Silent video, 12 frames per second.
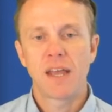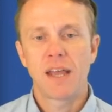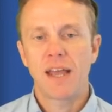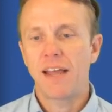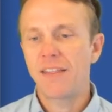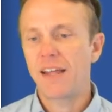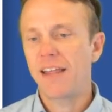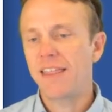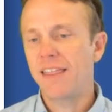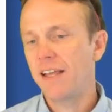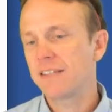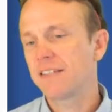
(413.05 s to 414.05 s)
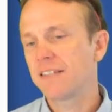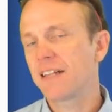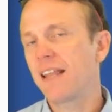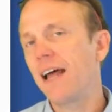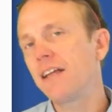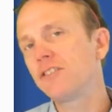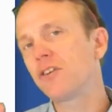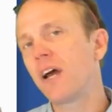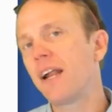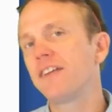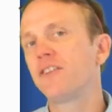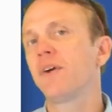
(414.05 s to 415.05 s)
And then I think since clouds are
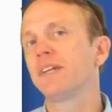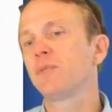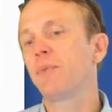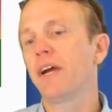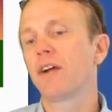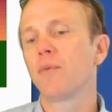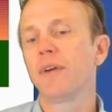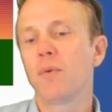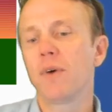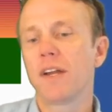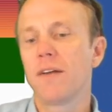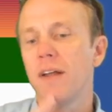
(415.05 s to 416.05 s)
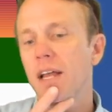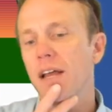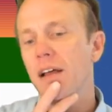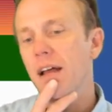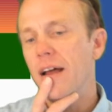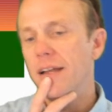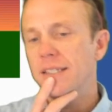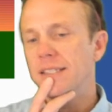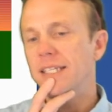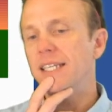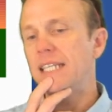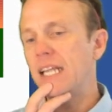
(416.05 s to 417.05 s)
kind of transparent, we want to
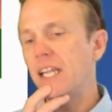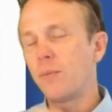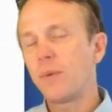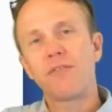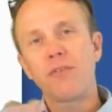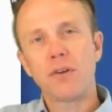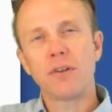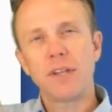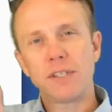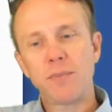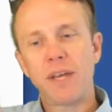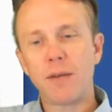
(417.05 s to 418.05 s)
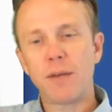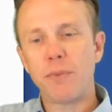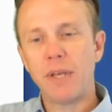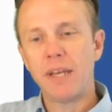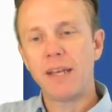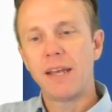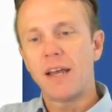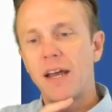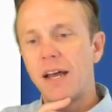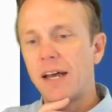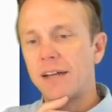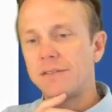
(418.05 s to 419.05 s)
take that a little bit further. Let's make it be
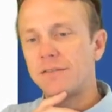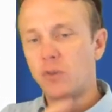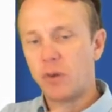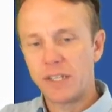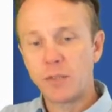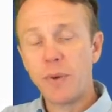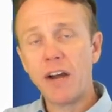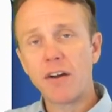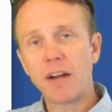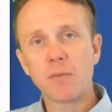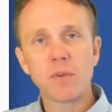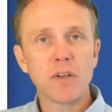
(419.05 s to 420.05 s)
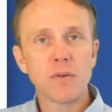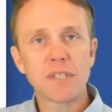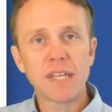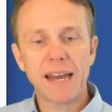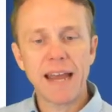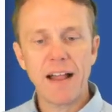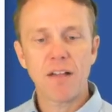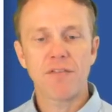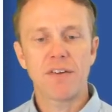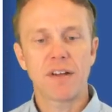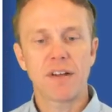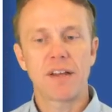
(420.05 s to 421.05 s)
transparent, and we'll use that
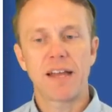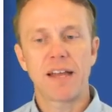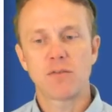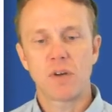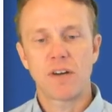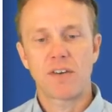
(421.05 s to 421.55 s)
alpha as one of our